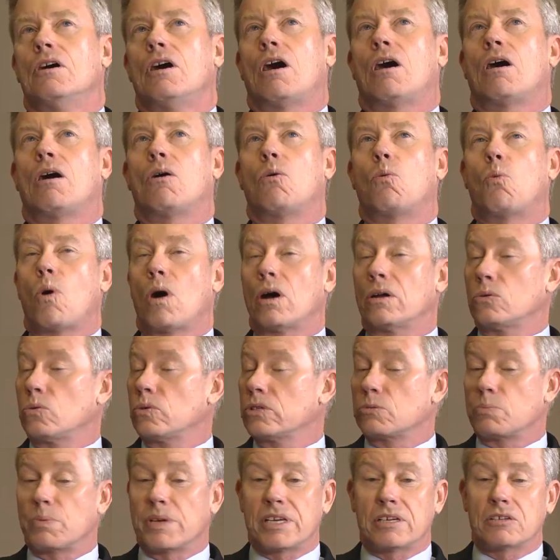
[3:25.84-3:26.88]
One
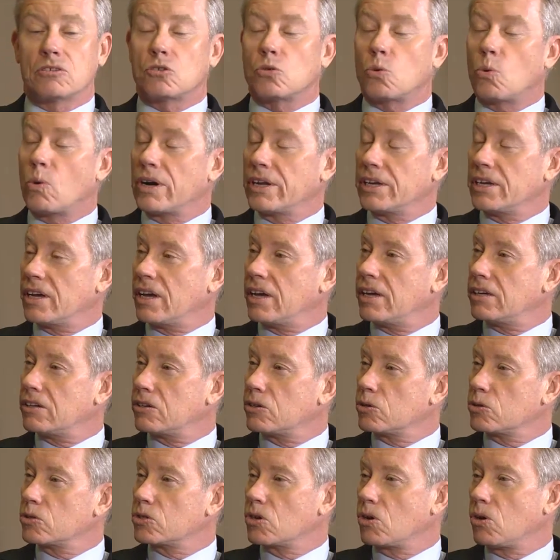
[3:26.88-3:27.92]
was being 28
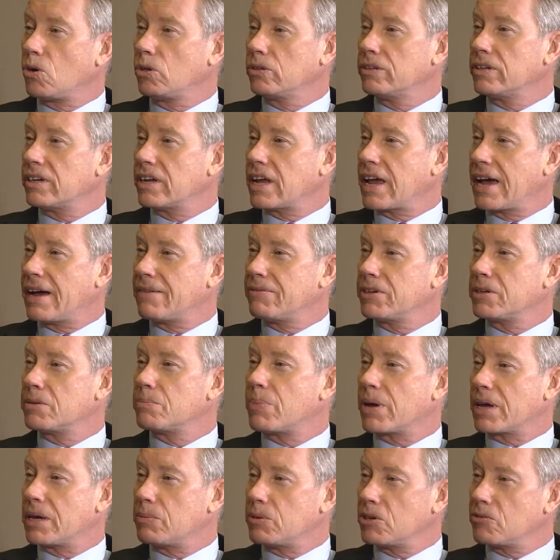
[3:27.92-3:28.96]
years old and having a
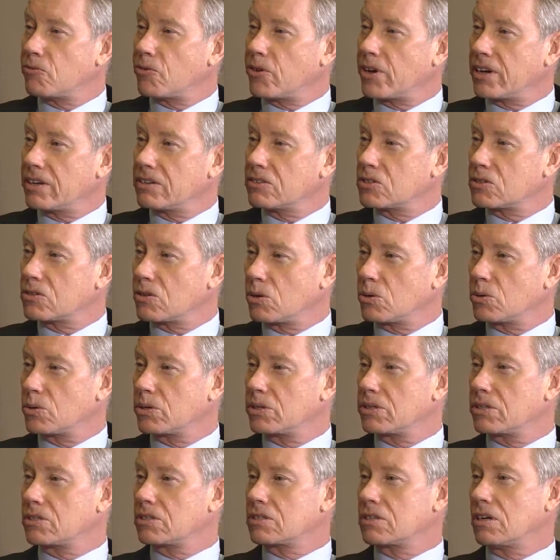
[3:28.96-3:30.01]
baby face, so
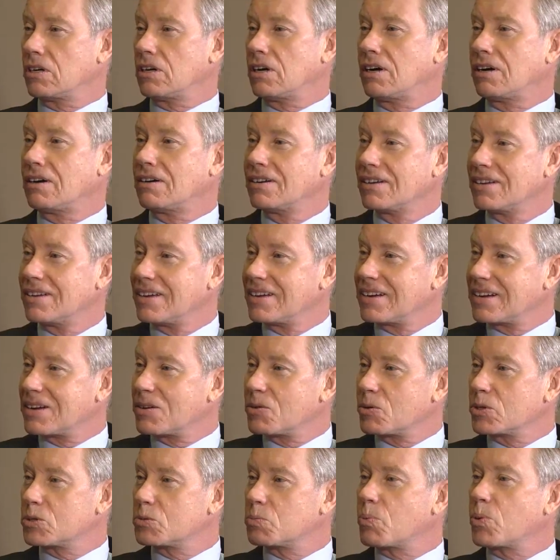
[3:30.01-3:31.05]
it
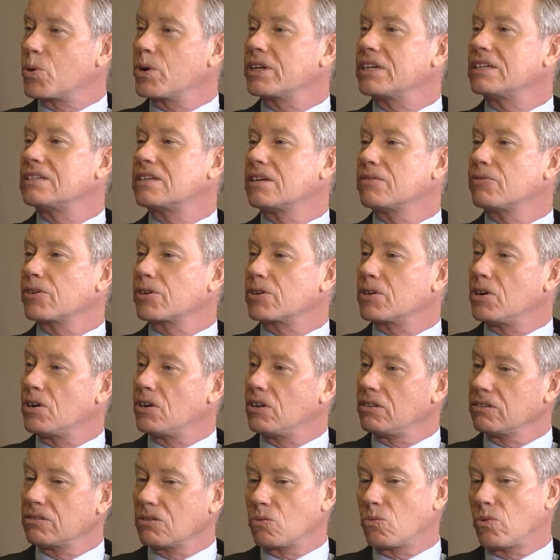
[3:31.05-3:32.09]
was pretty
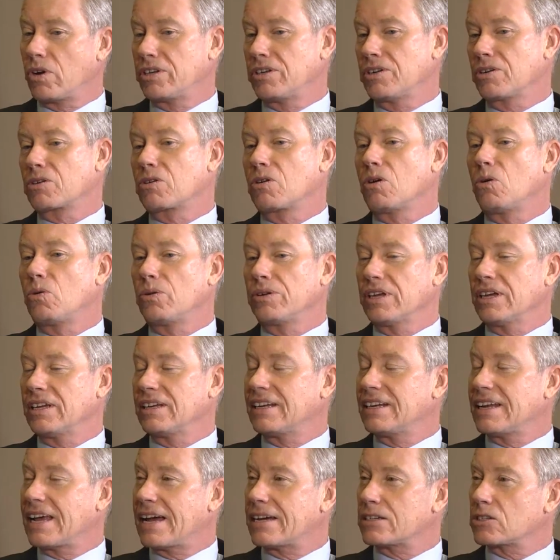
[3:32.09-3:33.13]
difficult when you're going in
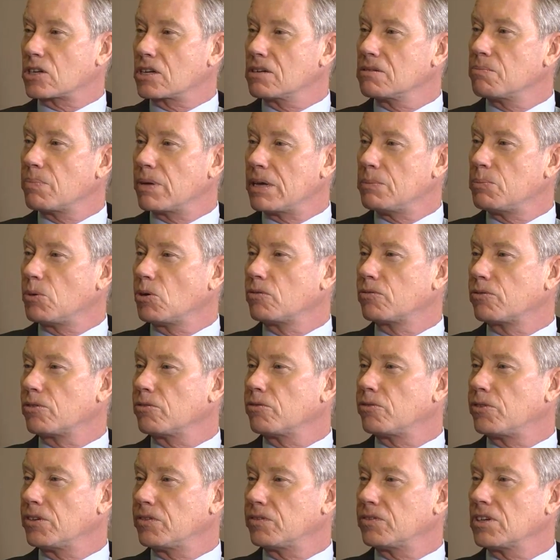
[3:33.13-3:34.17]
and asking people for
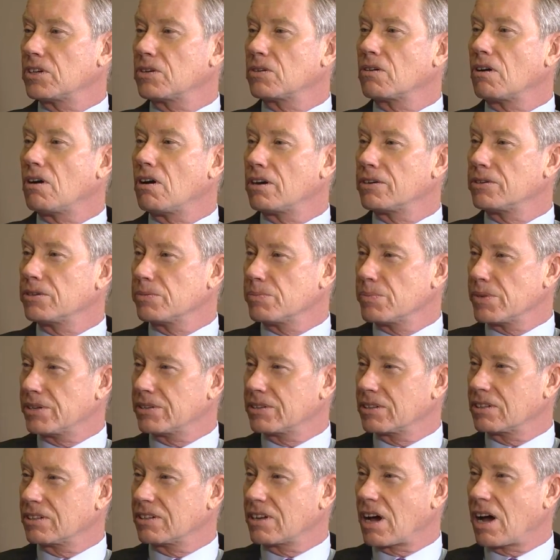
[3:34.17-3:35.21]
$50 or $100
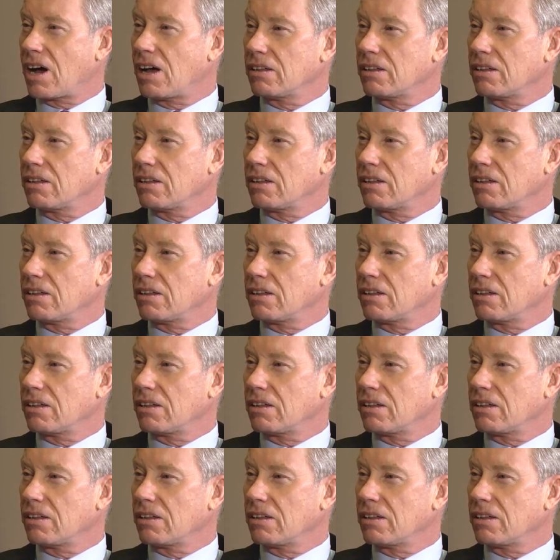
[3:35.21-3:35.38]
million,